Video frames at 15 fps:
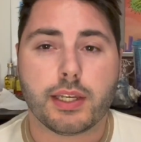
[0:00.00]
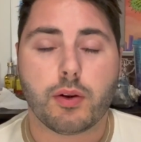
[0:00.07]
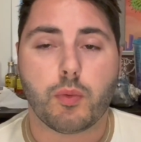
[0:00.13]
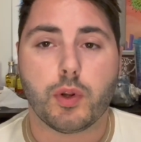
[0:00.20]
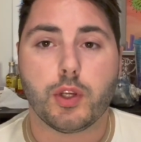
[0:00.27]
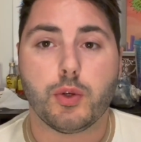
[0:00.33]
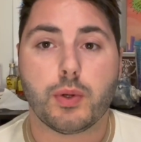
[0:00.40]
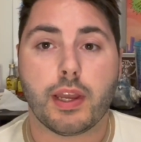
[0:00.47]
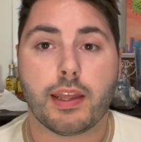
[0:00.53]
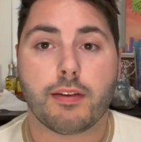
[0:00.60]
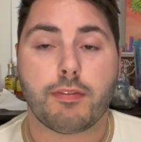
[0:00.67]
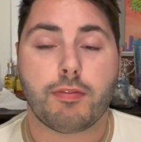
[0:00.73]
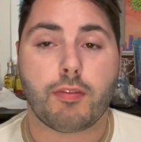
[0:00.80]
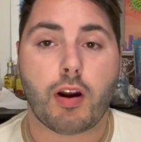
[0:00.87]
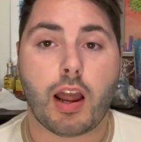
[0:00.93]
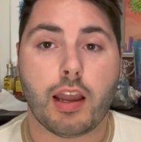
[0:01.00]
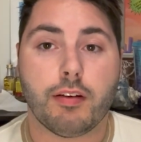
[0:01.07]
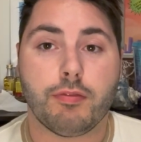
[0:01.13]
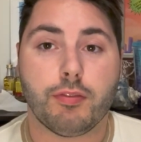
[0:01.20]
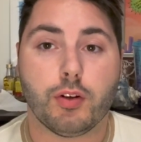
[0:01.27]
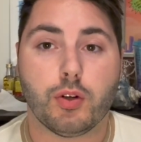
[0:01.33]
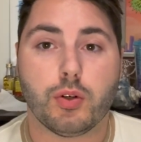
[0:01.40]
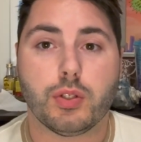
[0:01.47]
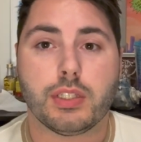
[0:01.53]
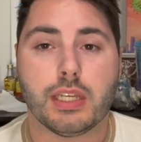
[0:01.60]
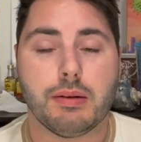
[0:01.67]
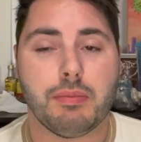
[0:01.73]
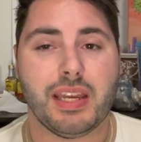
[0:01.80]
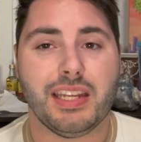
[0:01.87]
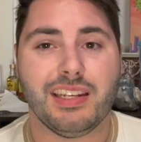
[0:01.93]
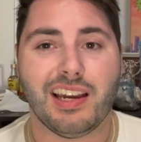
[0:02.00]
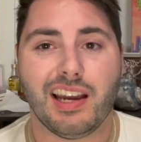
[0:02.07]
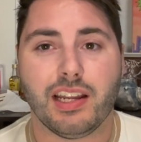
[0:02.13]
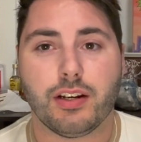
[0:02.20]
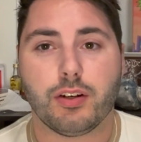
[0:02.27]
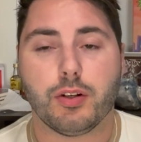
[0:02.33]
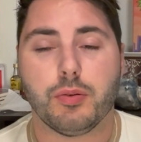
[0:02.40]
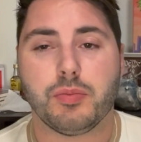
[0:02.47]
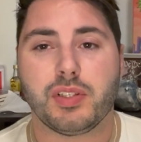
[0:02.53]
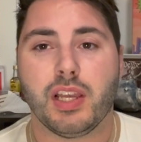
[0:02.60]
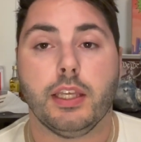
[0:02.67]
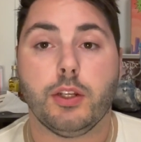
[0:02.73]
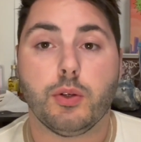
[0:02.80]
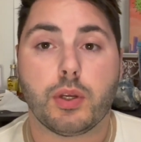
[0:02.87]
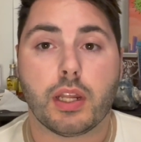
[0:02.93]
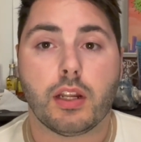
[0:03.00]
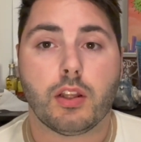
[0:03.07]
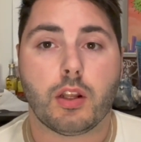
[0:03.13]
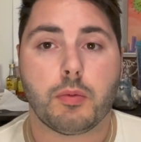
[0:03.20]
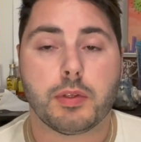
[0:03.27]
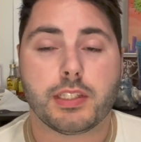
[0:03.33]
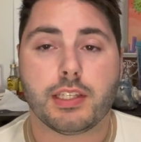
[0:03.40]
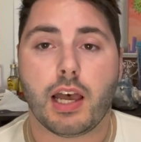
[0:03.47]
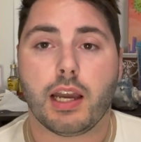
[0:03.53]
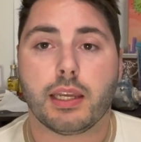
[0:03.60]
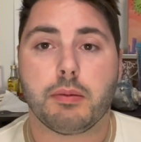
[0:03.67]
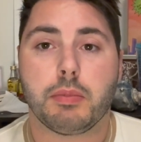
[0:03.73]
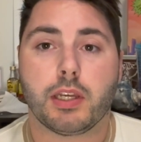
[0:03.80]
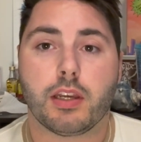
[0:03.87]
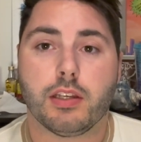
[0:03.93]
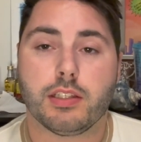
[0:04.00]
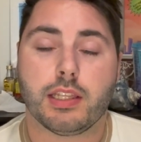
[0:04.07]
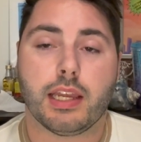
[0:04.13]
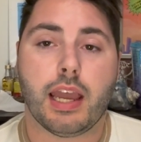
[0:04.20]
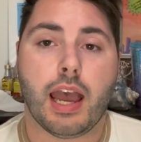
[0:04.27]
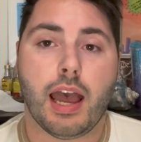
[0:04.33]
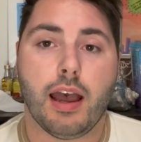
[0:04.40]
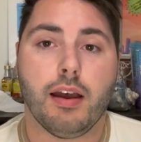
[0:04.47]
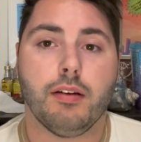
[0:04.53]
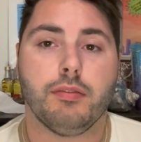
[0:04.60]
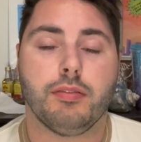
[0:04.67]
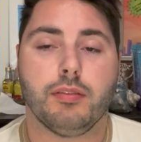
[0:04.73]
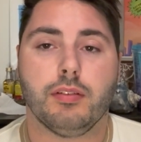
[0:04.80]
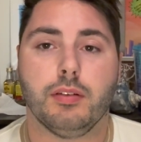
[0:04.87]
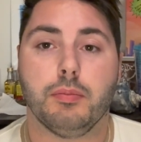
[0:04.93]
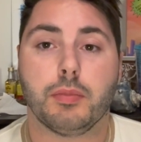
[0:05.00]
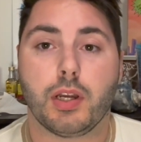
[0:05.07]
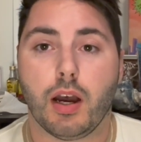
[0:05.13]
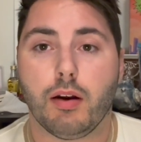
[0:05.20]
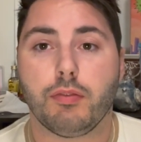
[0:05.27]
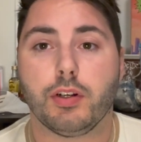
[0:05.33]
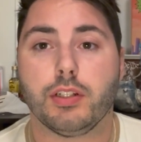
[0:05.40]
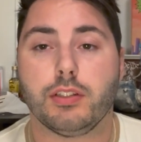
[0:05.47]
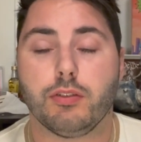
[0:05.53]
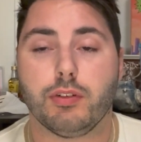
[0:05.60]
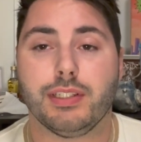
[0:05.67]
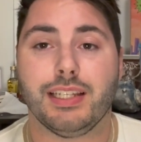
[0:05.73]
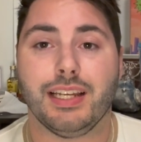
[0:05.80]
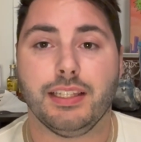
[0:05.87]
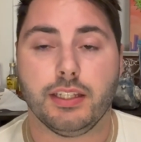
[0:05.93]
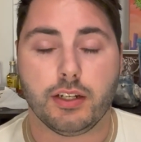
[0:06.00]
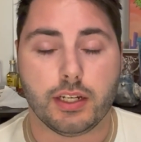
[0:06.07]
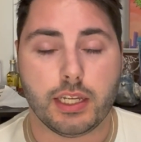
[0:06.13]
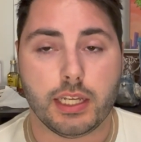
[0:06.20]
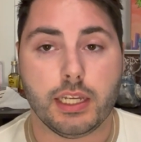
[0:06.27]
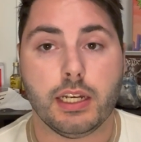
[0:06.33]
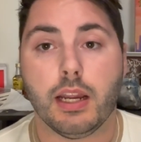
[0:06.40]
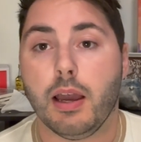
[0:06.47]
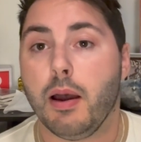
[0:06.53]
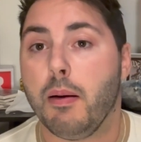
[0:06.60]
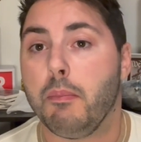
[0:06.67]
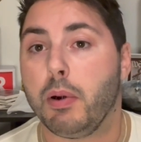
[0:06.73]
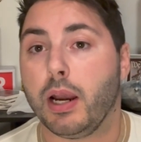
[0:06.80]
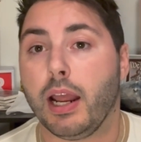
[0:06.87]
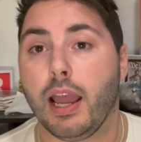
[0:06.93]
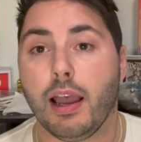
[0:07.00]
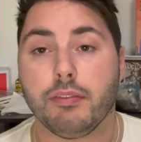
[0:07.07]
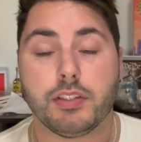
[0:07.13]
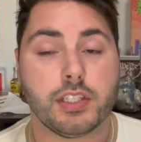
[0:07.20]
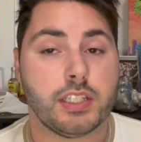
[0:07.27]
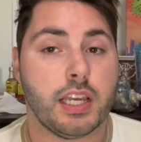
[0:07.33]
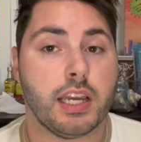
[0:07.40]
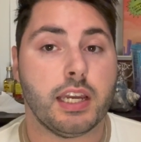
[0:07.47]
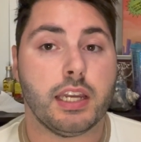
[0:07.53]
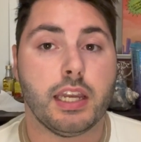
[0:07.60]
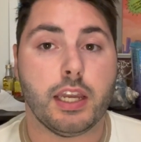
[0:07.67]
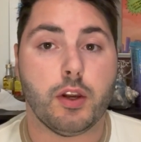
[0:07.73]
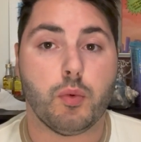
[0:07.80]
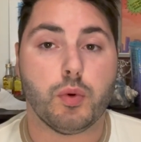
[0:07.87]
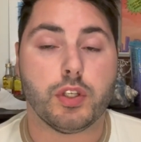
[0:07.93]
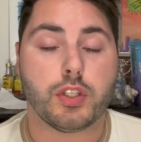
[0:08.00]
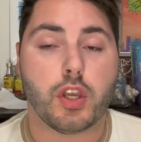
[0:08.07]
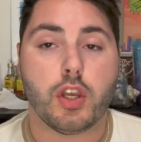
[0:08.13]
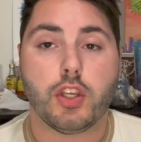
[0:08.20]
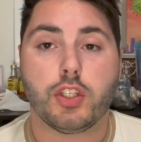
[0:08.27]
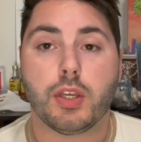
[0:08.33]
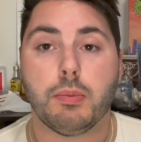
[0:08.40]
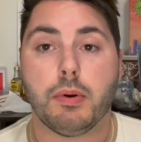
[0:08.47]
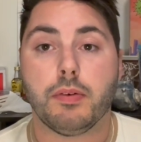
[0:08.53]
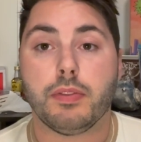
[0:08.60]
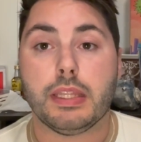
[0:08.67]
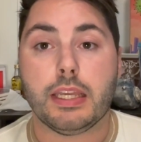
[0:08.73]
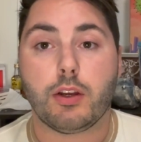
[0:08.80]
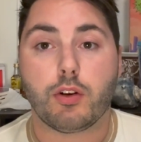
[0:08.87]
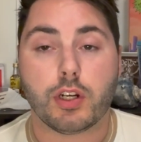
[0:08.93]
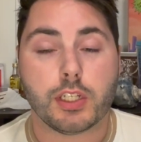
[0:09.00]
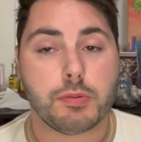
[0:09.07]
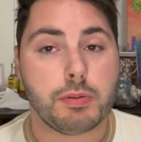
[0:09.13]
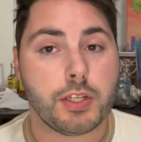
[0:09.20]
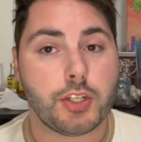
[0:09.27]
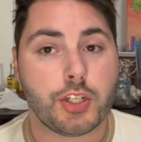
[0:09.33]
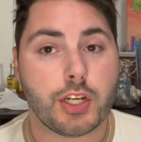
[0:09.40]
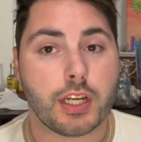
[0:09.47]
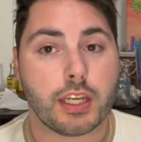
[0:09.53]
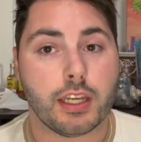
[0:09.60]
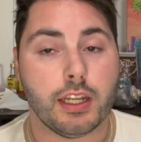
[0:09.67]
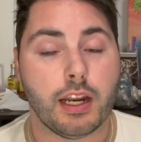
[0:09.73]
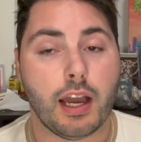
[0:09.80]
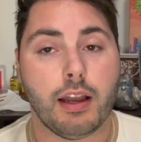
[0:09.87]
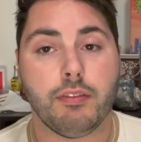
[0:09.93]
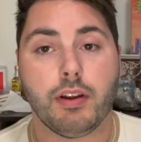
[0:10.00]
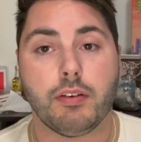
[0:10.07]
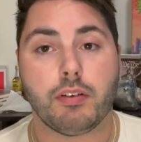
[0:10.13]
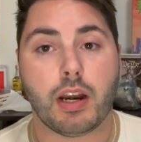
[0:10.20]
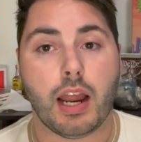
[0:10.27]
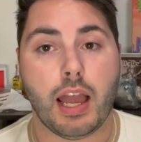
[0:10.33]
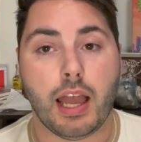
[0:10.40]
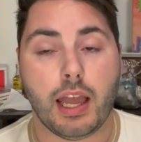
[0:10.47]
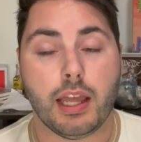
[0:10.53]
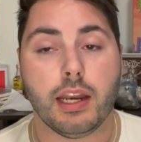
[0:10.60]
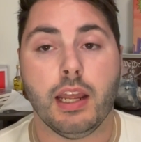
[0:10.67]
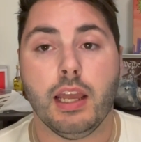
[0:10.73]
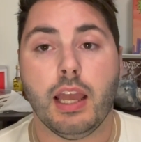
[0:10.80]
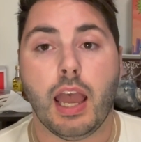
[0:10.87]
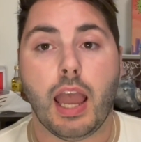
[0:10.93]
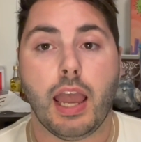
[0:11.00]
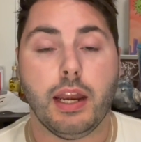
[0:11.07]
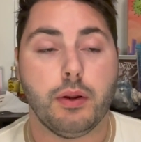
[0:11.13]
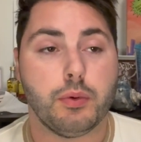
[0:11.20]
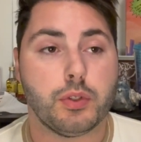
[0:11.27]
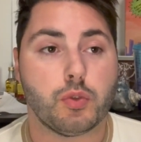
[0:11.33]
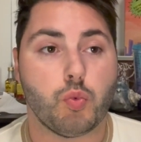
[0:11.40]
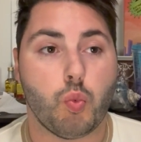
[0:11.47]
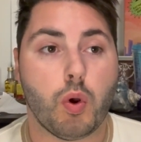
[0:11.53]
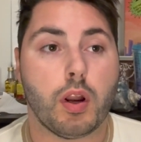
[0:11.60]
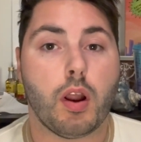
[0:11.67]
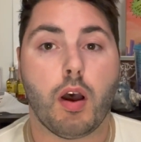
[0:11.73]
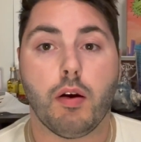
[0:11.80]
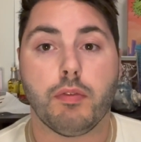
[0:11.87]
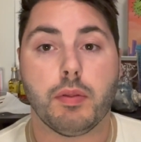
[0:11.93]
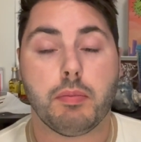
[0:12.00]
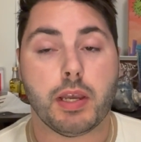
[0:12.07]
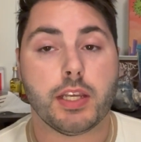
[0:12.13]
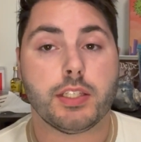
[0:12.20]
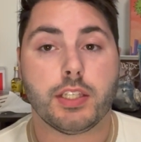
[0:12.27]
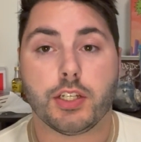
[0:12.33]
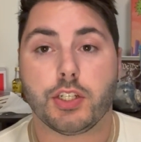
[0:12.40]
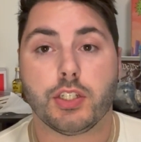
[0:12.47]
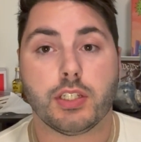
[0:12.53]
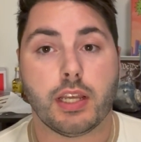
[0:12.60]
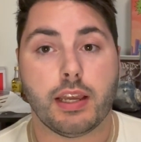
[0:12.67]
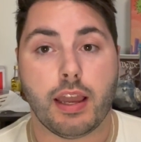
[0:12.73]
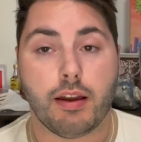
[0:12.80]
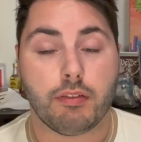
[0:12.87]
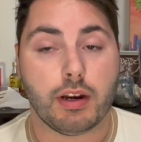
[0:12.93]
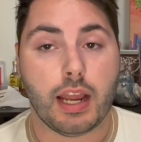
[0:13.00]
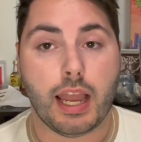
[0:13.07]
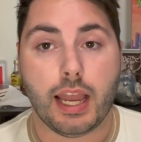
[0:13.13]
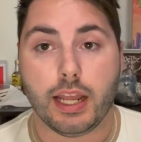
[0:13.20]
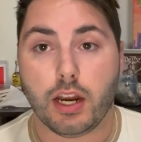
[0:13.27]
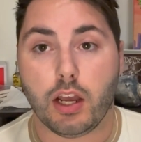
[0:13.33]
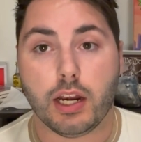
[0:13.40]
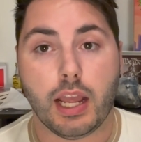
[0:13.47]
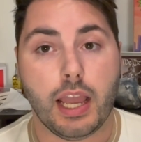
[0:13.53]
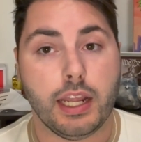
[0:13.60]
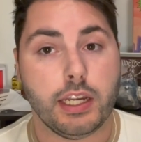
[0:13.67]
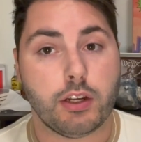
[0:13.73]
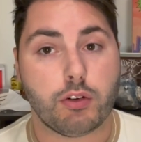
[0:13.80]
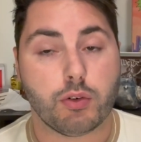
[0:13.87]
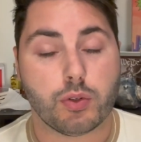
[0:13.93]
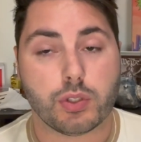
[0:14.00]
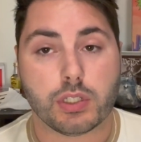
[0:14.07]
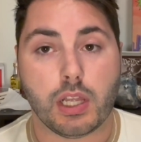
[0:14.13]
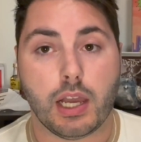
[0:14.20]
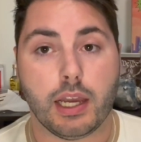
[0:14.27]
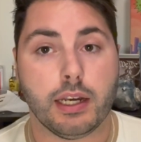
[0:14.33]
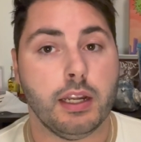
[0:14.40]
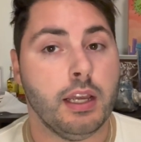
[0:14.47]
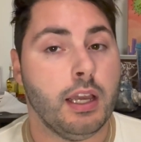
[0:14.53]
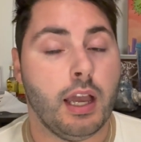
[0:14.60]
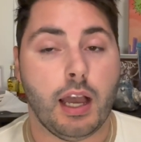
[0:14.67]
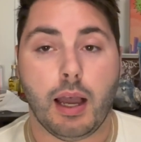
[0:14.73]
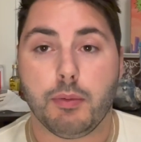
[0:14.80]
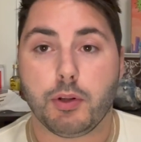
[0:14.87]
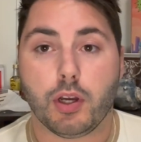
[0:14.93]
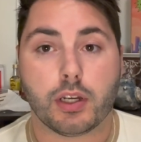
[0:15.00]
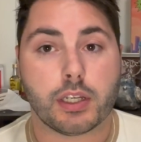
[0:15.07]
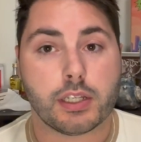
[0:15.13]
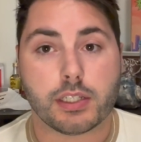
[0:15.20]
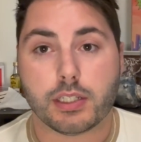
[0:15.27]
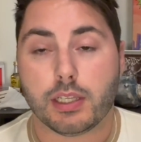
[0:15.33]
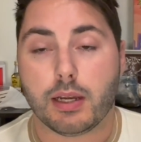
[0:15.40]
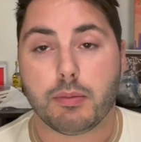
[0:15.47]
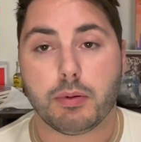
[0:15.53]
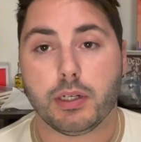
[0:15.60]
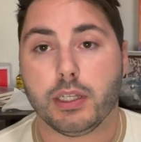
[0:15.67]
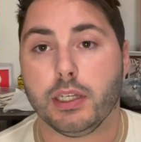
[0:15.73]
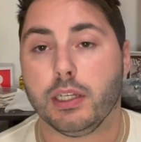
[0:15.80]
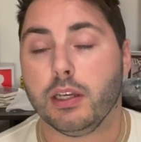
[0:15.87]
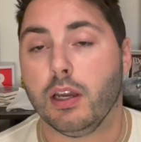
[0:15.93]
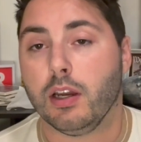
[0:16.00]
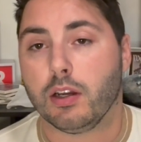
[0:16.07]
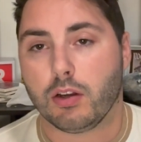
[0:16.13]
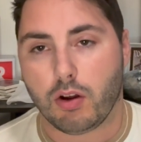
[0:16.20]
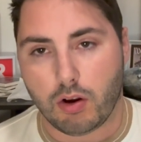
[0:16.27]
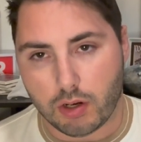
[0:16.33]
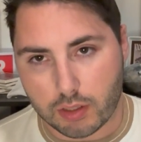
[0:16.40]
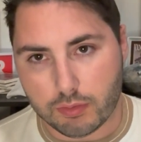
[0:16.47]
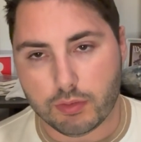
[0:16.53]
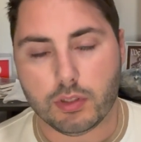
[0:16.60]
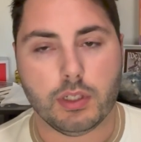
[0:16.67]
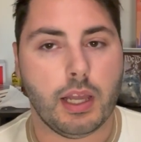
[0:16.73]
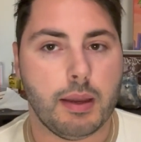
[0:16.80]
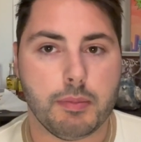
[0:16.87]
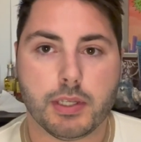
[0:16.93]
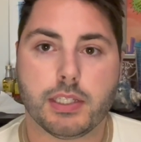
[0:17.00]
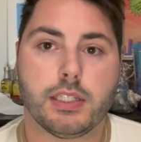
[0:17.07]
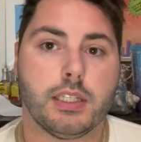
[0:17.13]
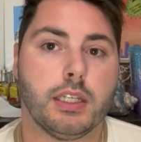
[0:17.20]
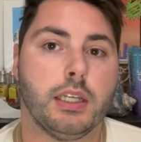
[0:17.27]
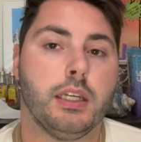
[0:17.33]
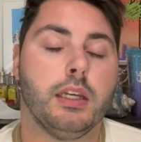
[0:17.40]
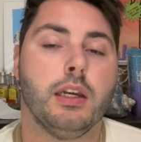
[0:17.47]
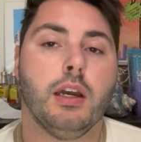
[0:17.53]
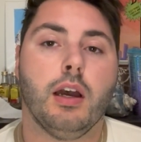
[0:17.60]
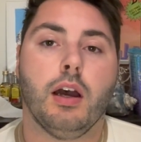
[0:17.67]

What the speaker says: when you get fried foods in main dining rooms, they do get a little bit soggy because they have them covered to retain their heat. But I have to say it was some of the crispiest chicken I've ever had, and it was one of the best dishes I ever had on any cruise line. I'm talking Celebrity, Carnival, MSC,